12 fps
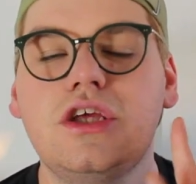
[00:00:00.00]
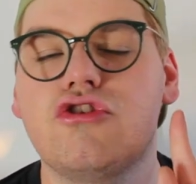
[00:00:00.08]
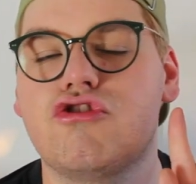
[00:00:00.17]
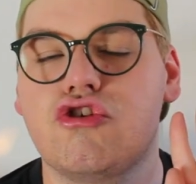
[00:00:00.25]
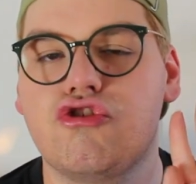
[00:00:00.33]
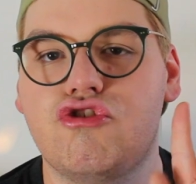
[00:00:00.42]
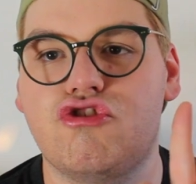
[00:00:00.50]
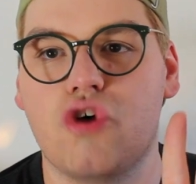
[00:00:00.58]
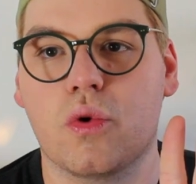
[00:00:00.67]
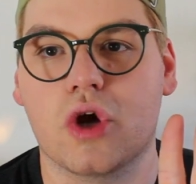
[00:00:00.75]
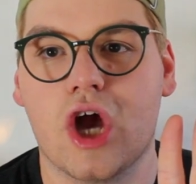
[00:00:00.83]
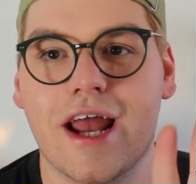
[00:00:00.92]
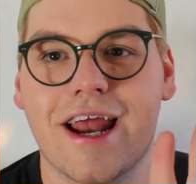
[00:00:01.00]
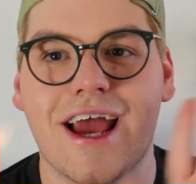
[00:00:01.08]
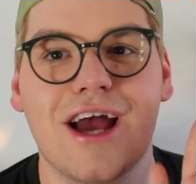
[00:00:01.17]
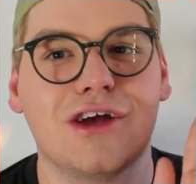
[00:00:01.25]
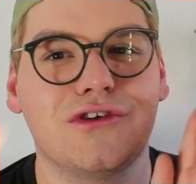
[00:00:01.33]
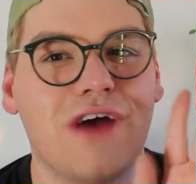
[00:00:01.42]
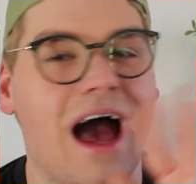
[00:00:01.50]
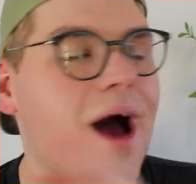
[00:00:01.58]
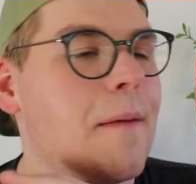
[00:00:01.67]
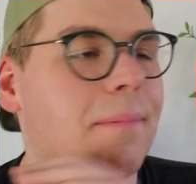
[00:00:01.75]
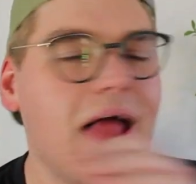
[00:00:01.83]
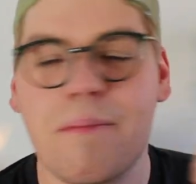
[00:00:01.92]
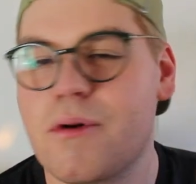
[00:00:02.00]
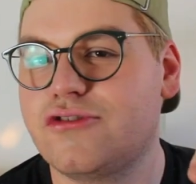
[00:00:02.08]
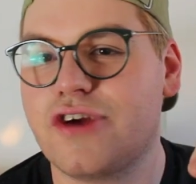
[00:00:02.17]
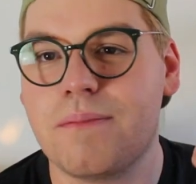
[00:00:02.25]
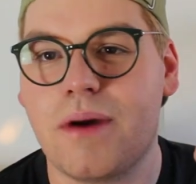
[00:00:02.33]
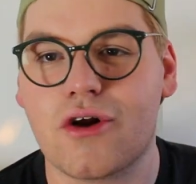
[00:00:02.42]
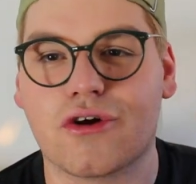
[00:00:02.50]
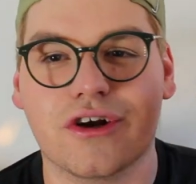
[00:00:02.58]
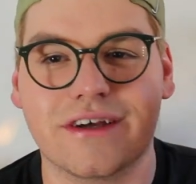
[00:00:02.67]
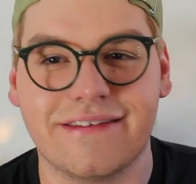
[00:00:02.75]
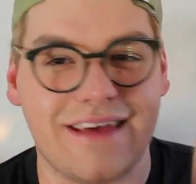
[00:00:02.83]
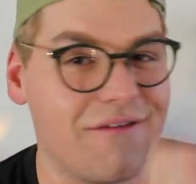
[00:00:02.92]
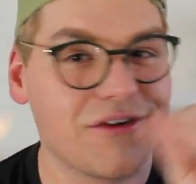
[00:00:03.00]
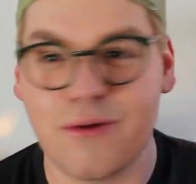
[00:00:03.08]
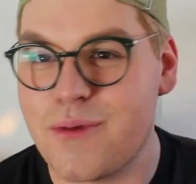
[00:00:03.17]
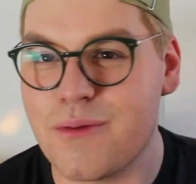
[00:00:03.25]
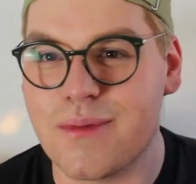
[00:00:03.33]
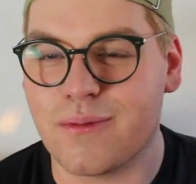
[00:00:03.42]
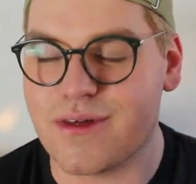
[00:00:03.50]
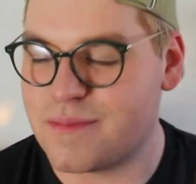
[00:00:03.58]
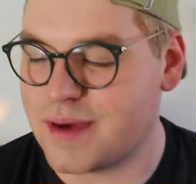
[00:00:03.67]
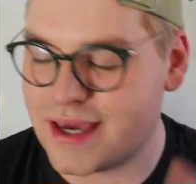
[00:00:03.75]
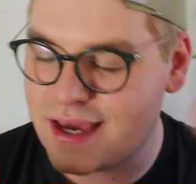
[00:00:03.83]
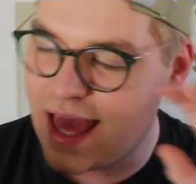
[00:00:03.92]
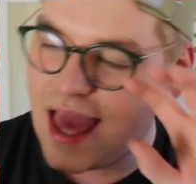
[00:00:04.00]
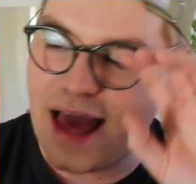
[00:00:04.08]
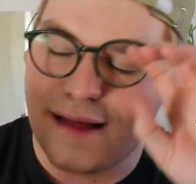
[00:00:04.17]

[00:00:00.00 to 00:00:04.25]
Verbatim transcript: So good. So, blackberry jam butter cookies having a moment with me.